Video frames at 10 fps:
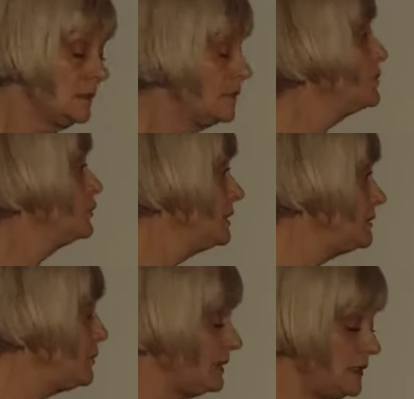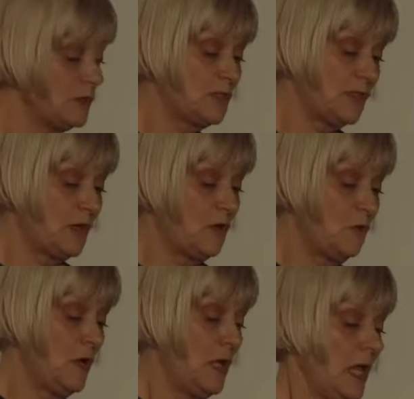31 years
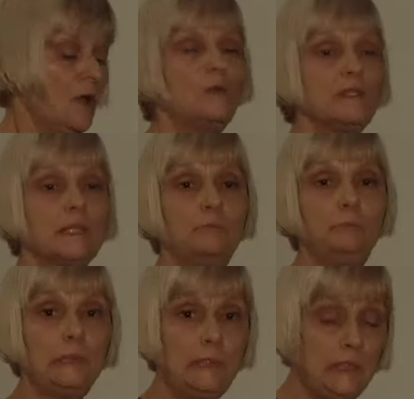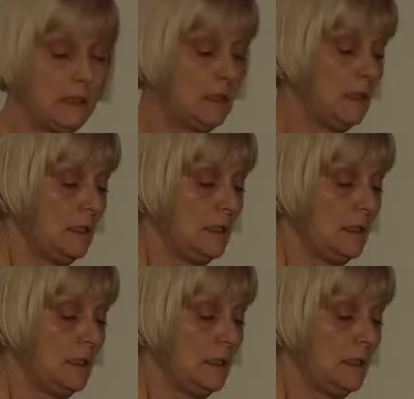ago, was a bleak,